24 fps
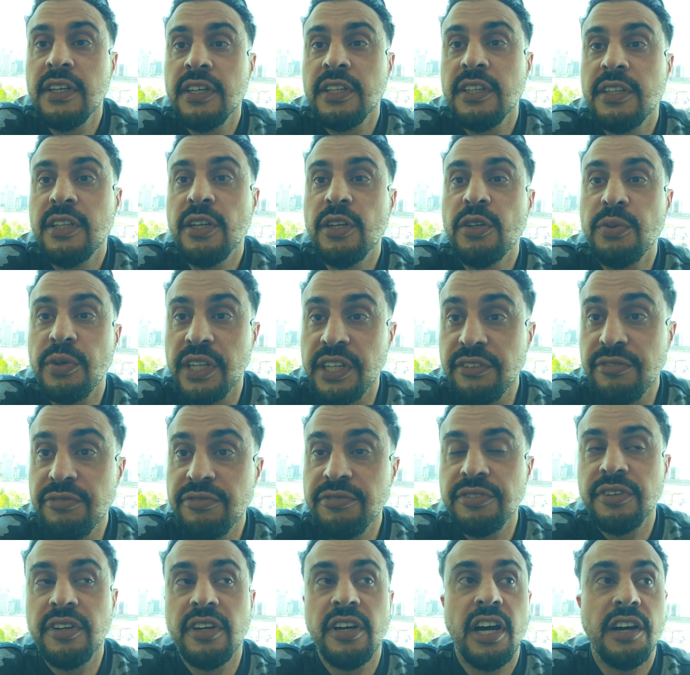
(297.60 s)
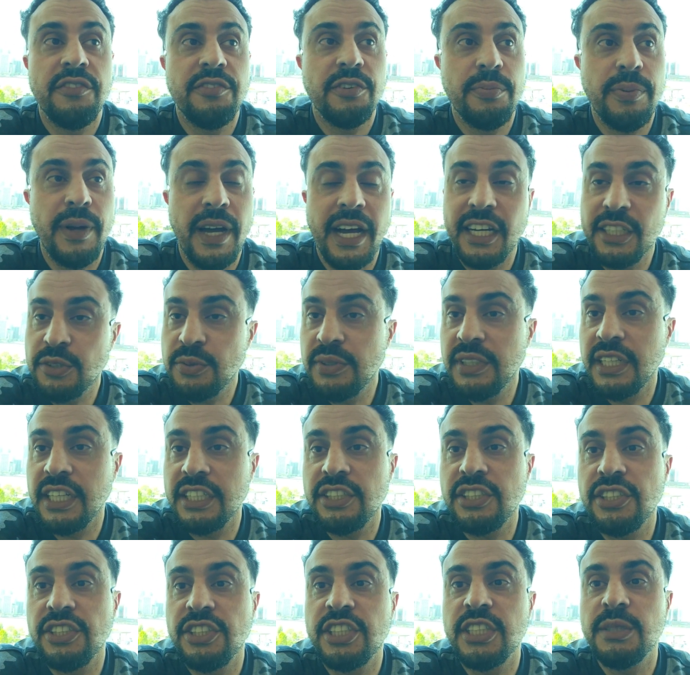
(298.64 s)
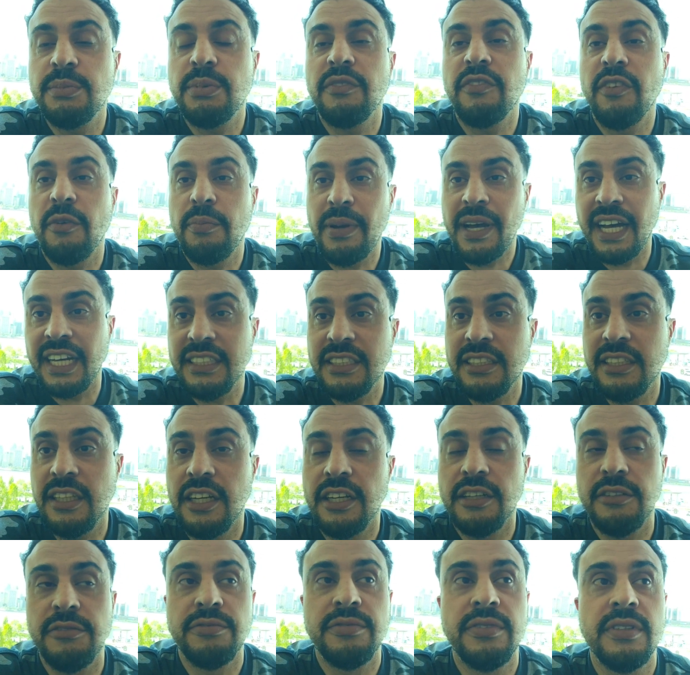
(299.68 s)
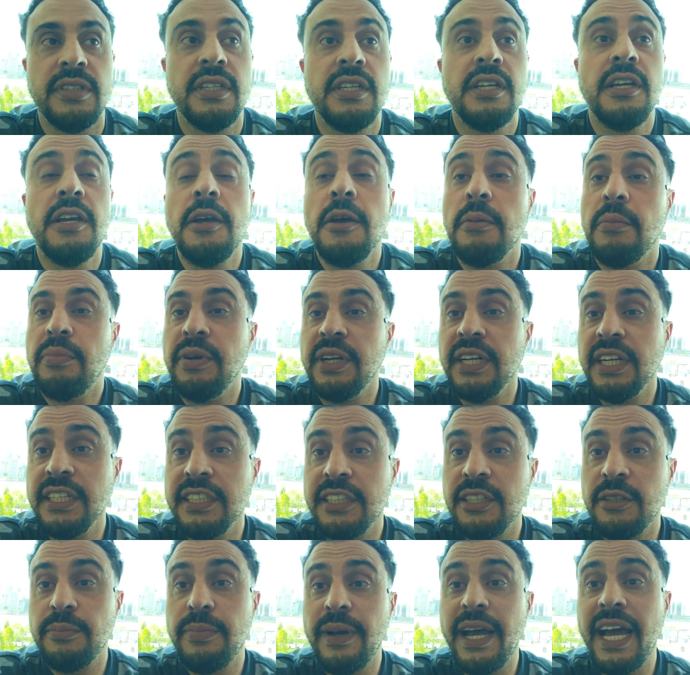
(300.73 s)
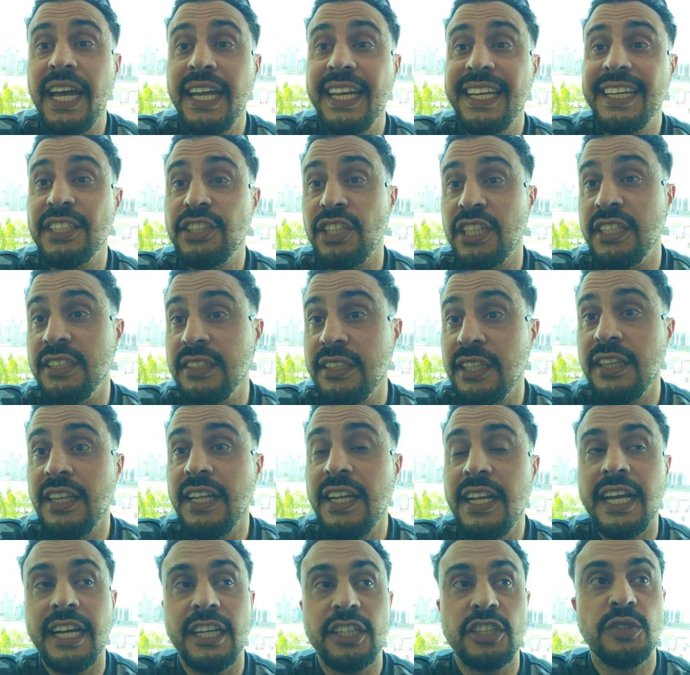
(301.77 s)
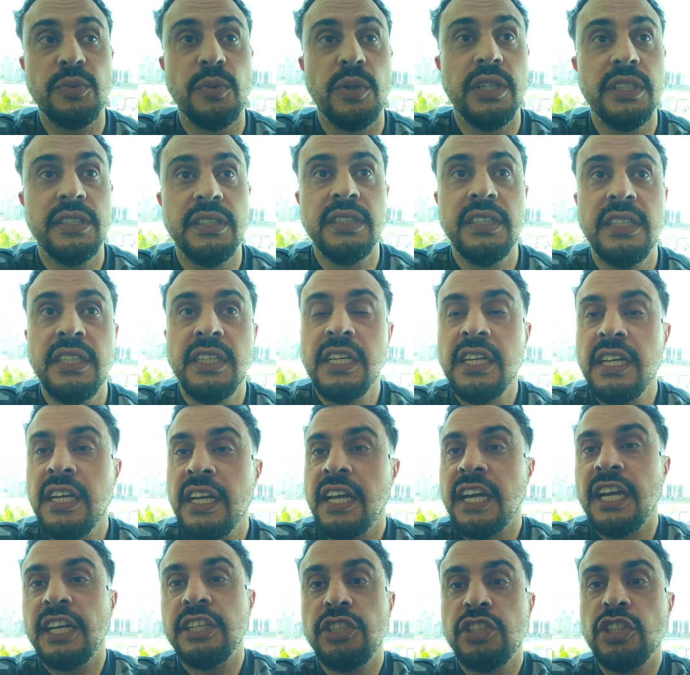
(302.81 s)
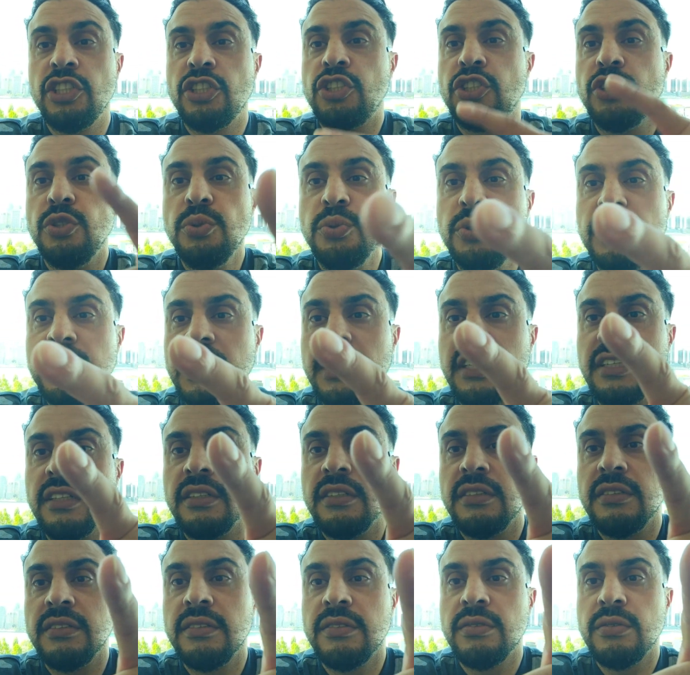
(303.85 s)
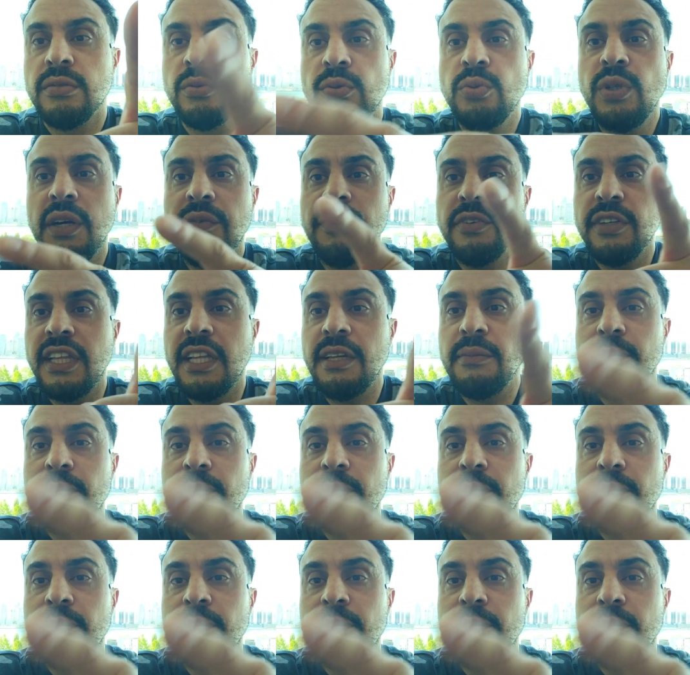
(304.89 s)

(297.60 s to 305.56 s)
the grief, of a past relationship, of a past love, bringing their baggage into the next one, and just using whoever they